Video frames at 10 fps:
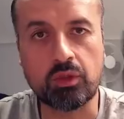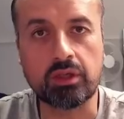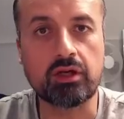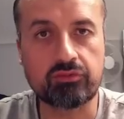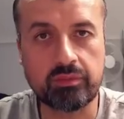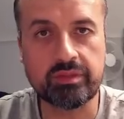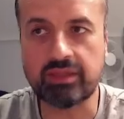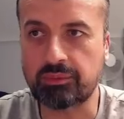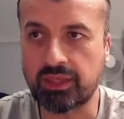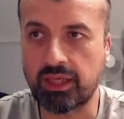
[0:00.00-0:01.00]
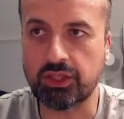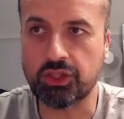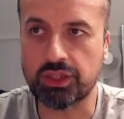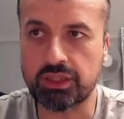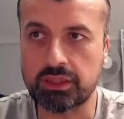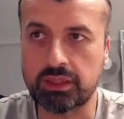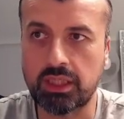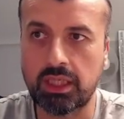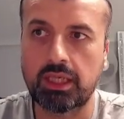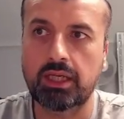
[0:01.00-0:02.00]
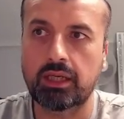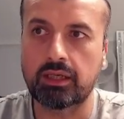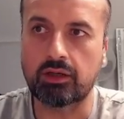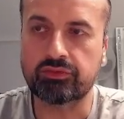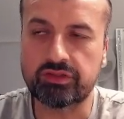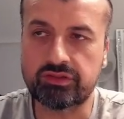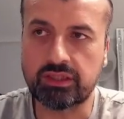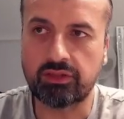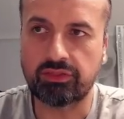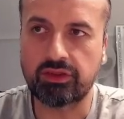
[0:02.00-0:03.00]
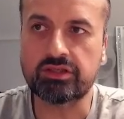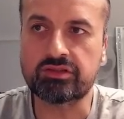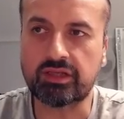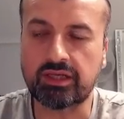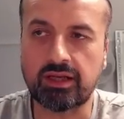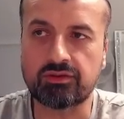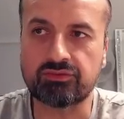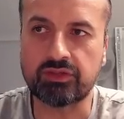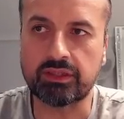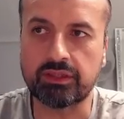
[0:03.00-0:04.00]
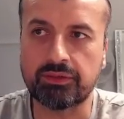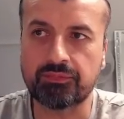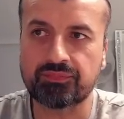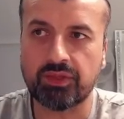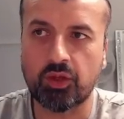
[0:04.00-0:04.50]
you want from this application. And after seeing a 30 second advert,